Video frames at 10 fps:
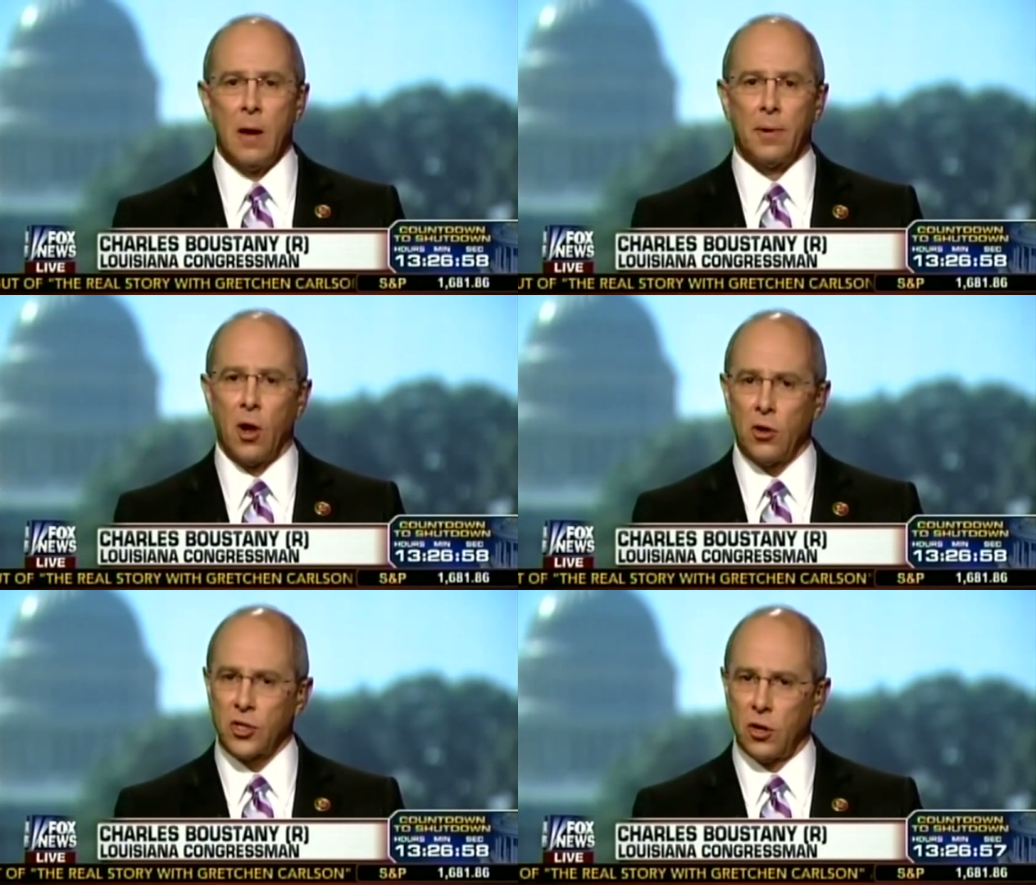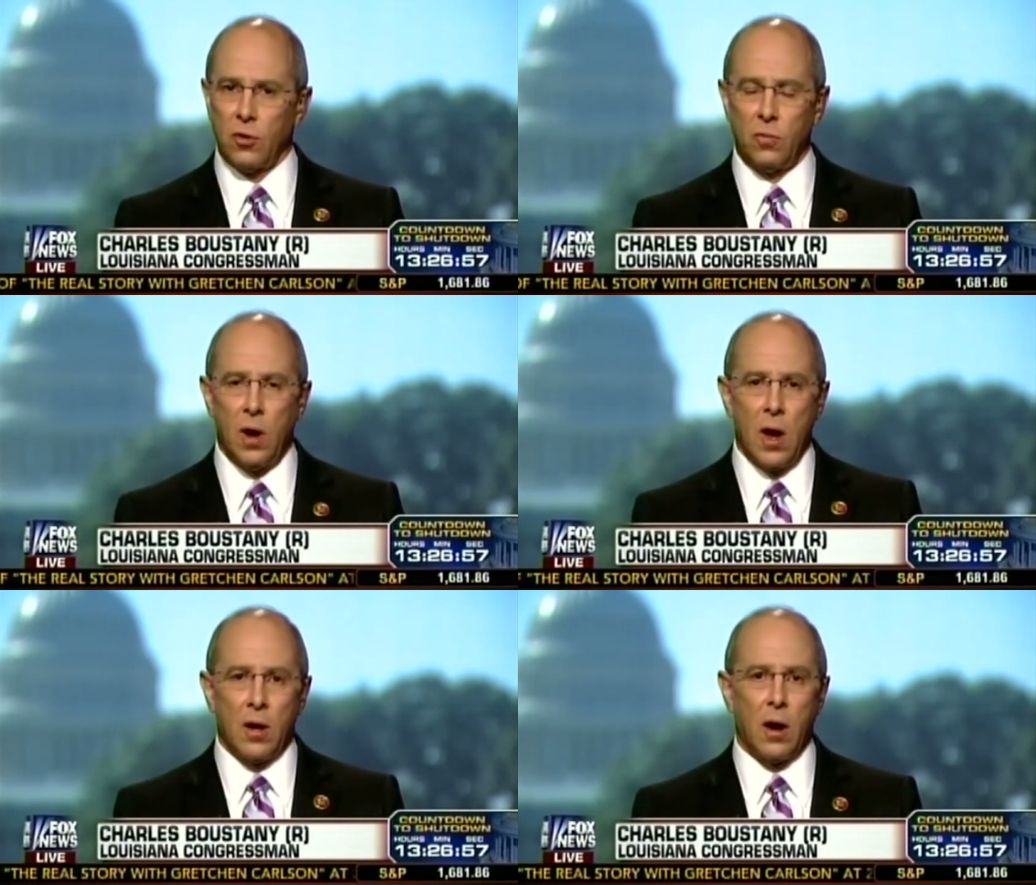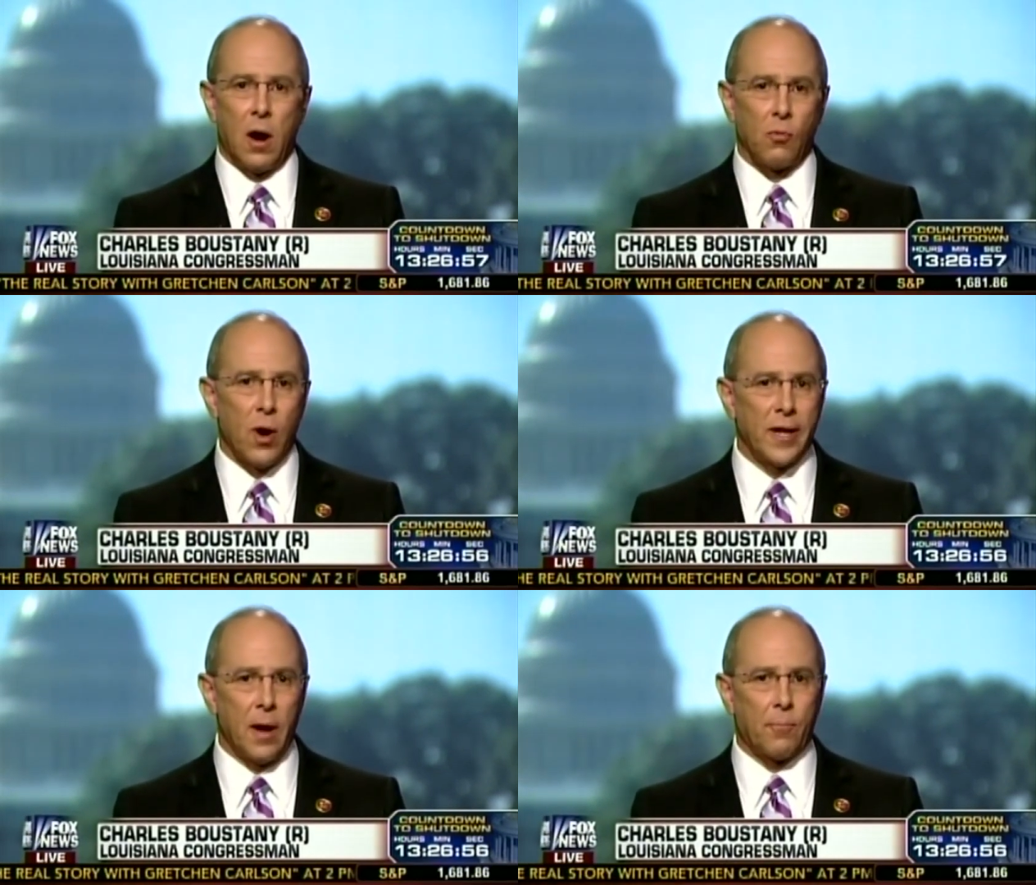but also
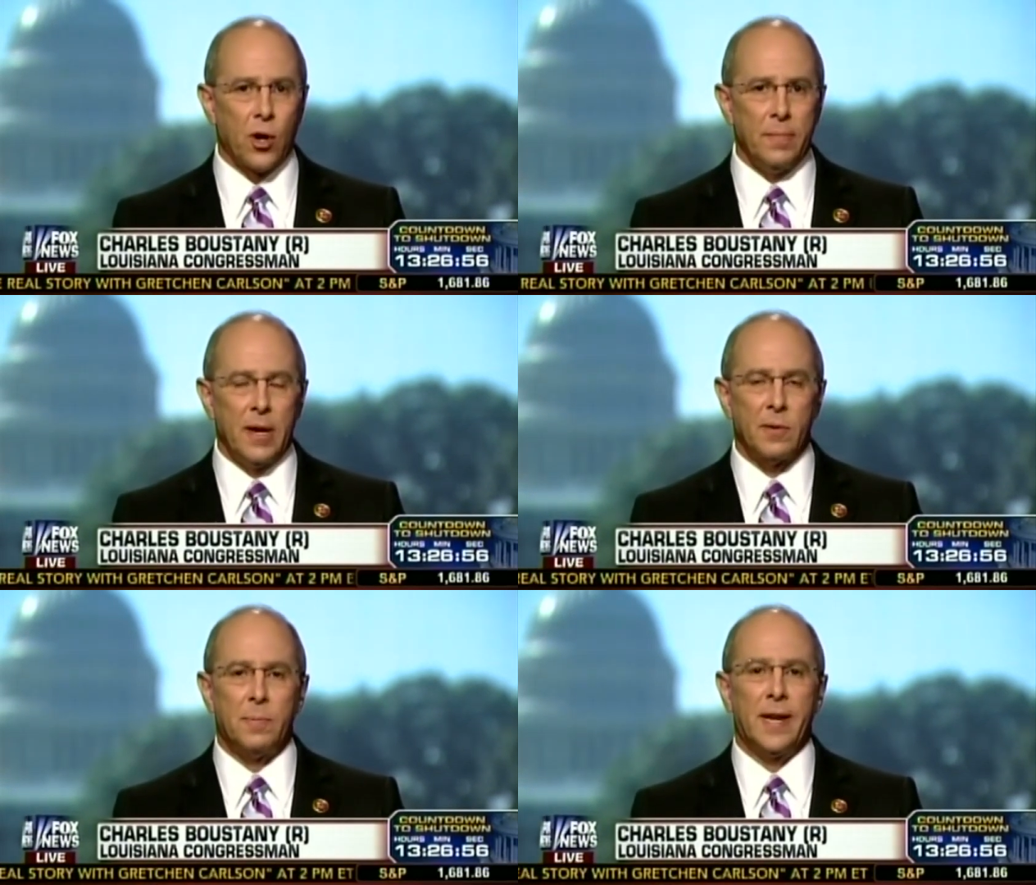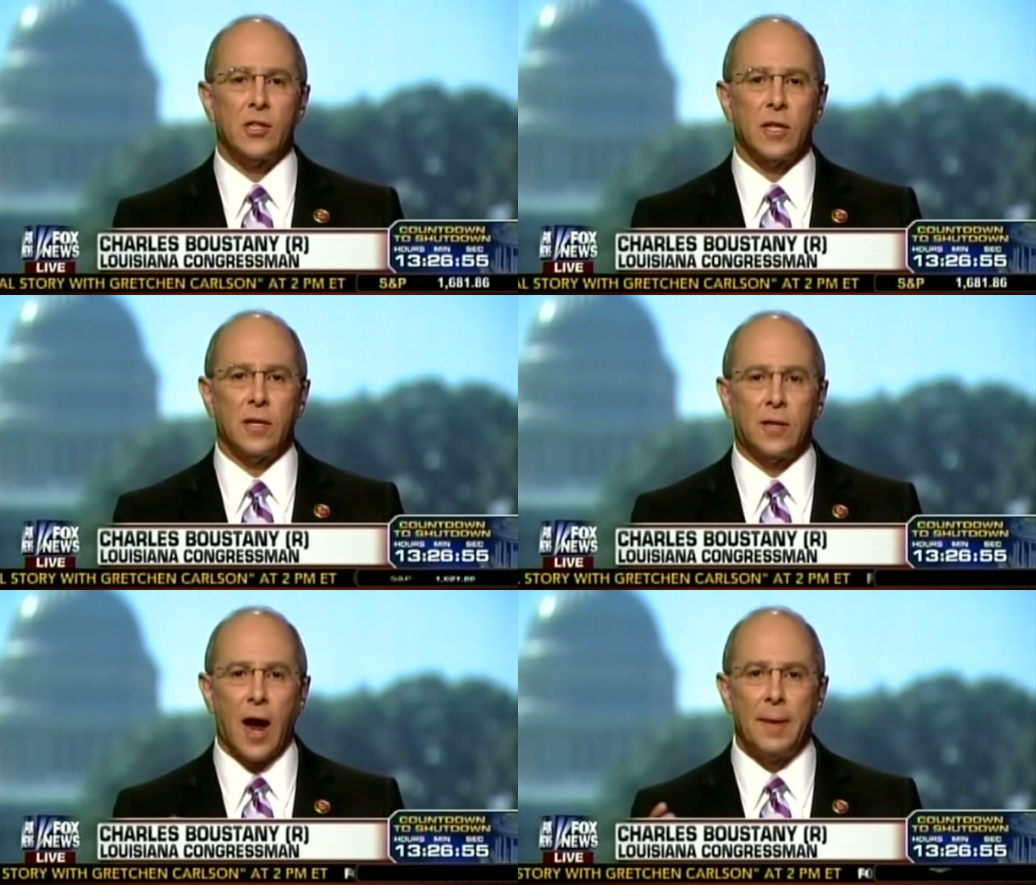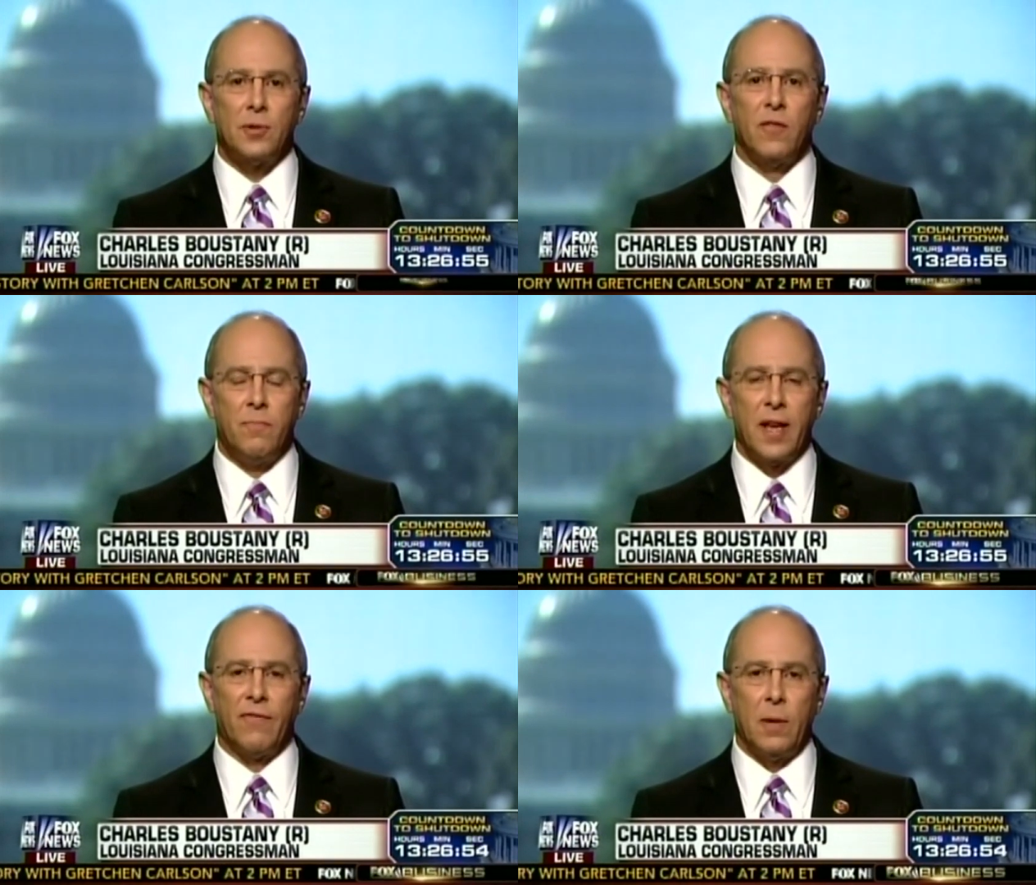running up premiums because of the types of
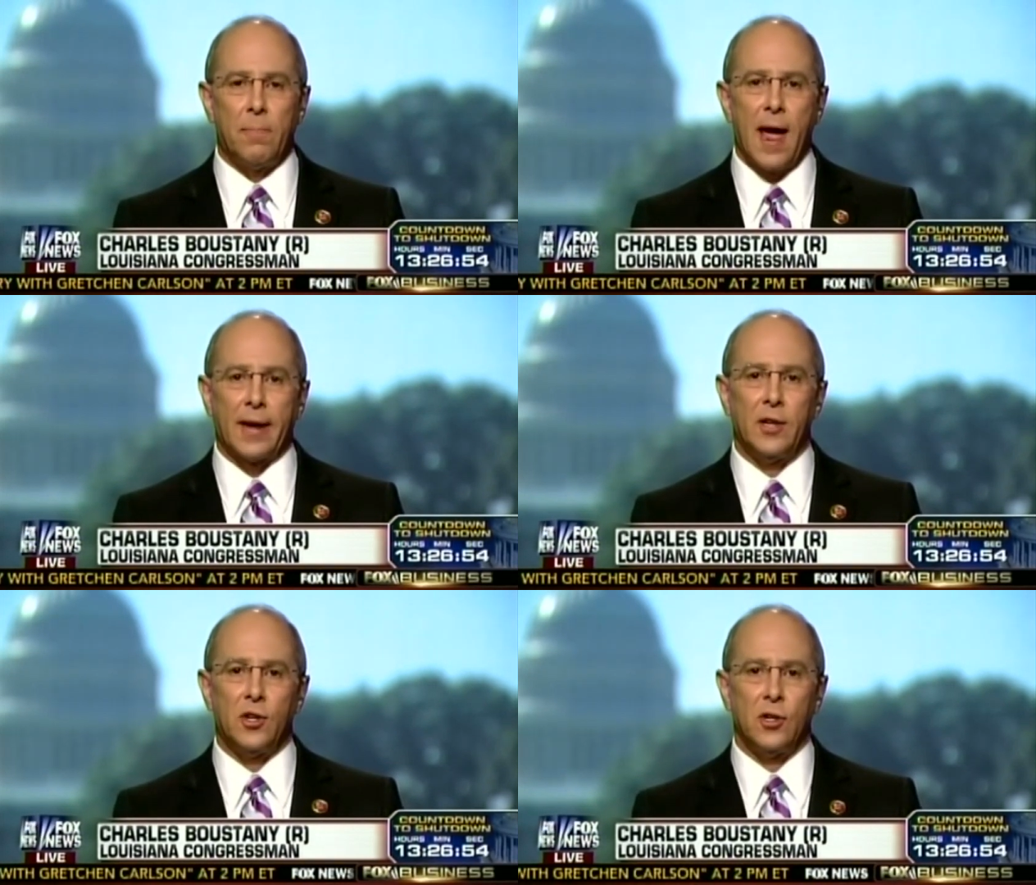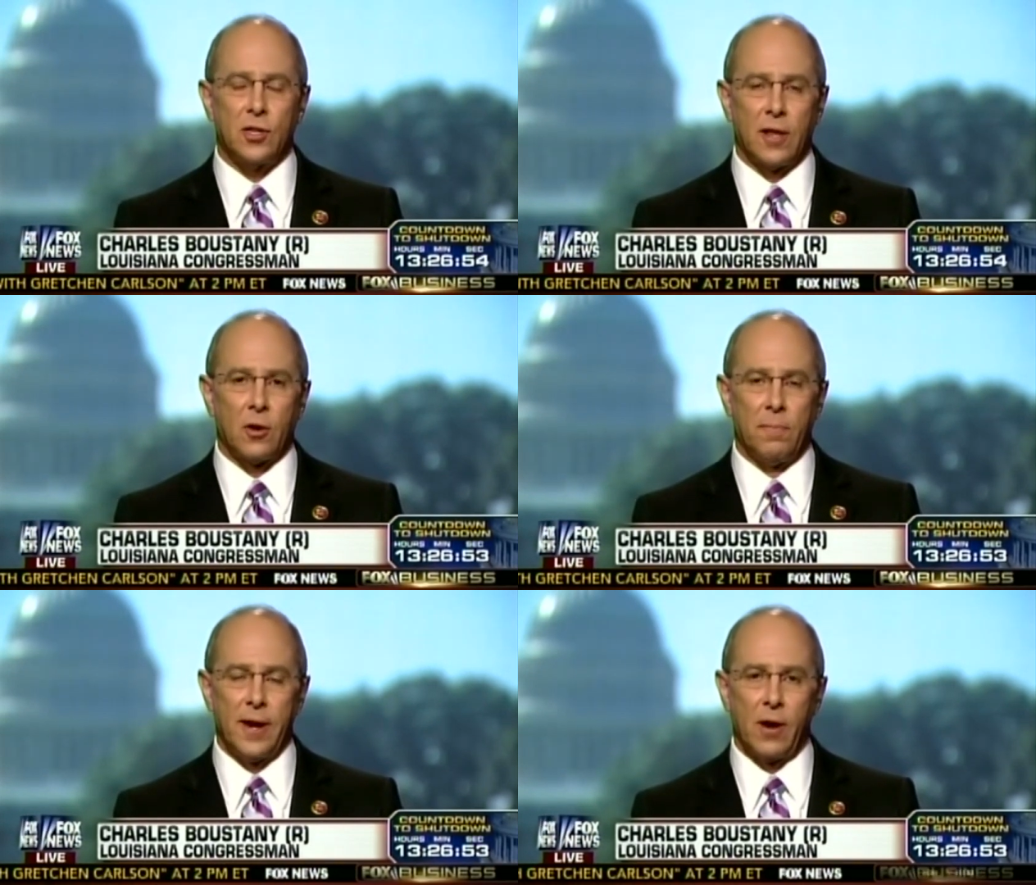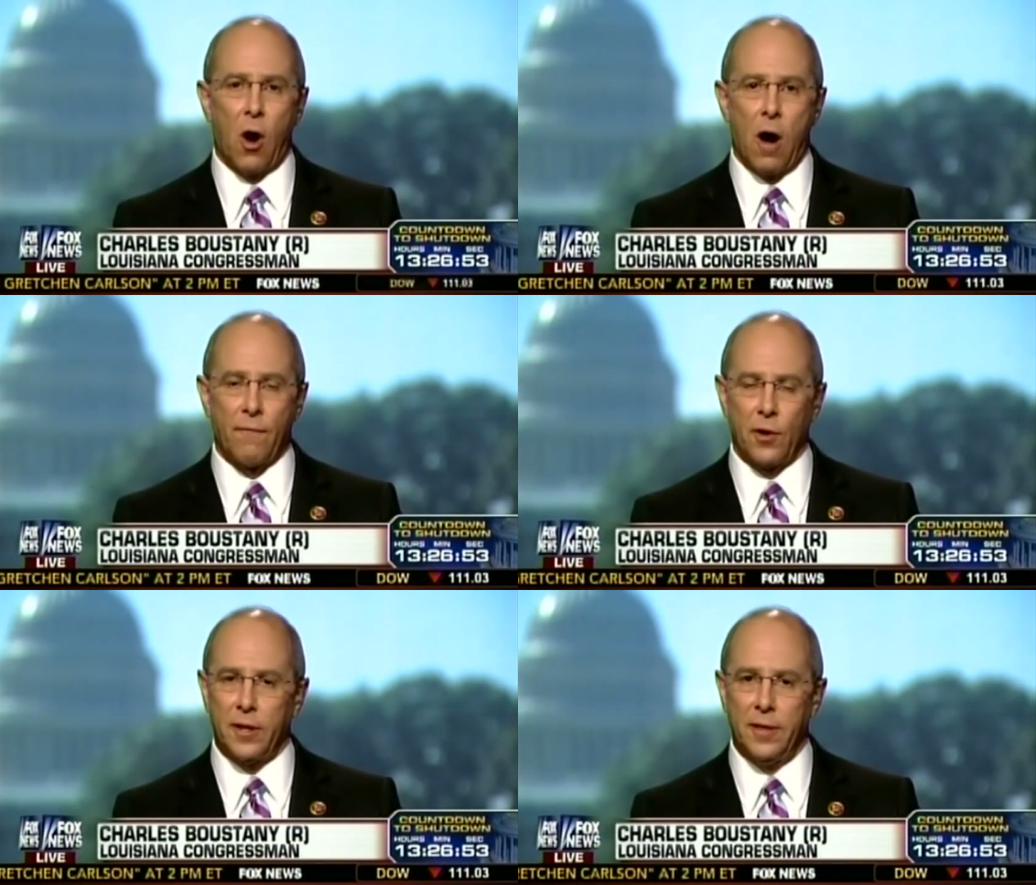benefit packages that are being
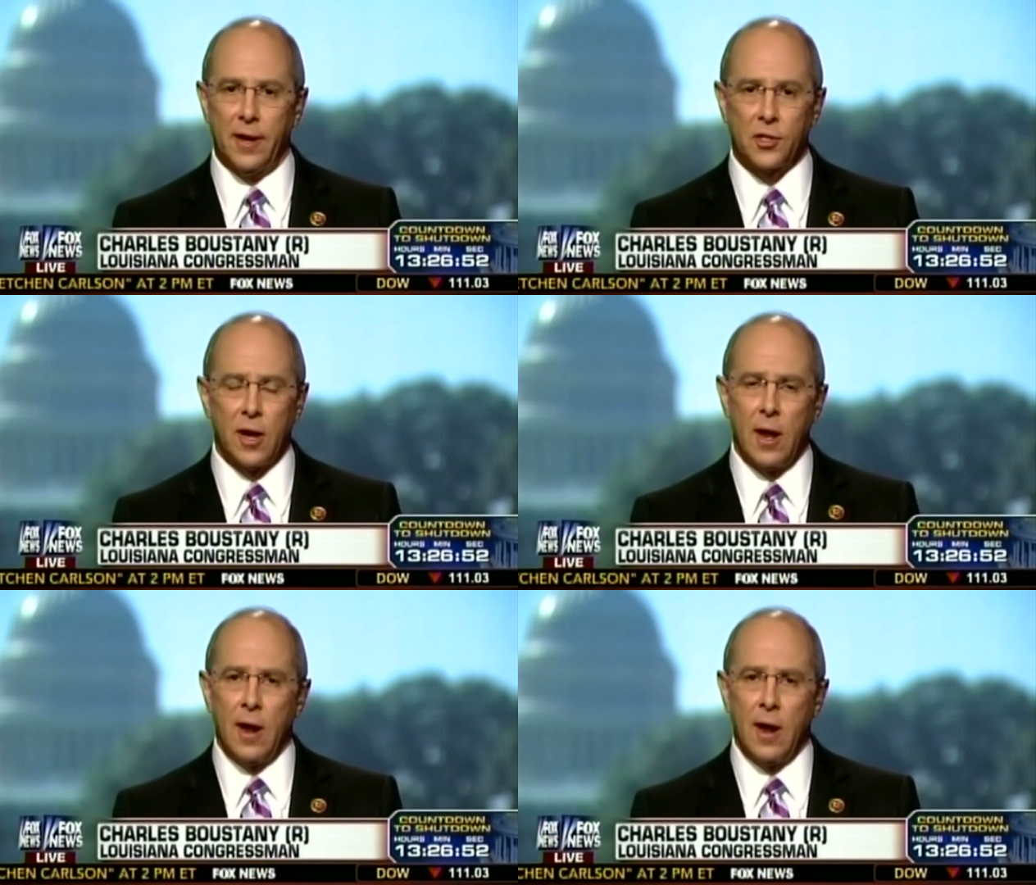offered in this.